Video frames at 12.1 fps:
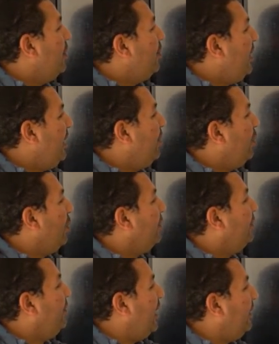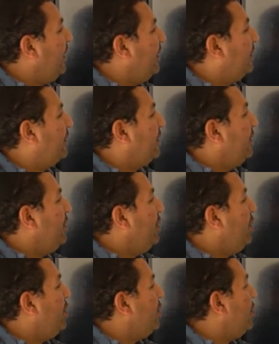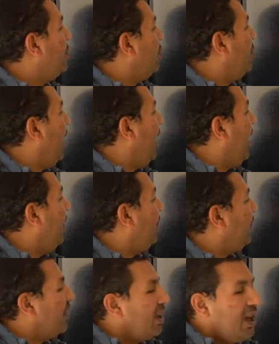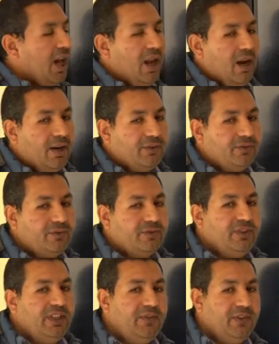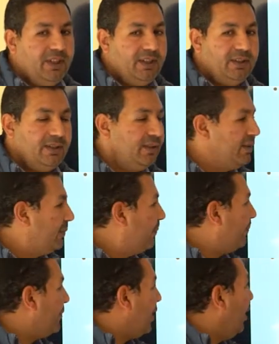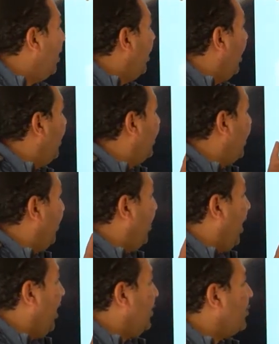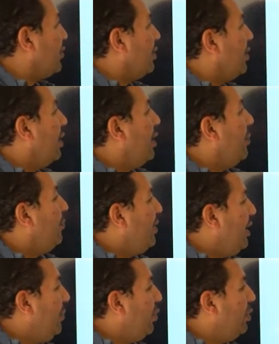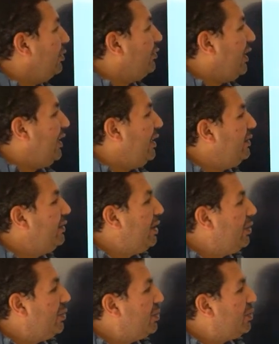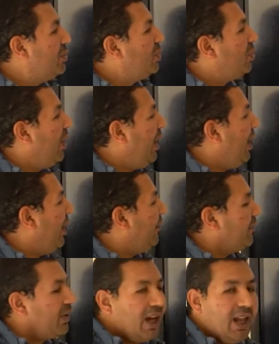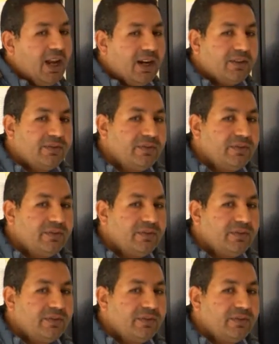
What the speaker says: people didn't used to have colored TV. In the past, people didn't used to have colored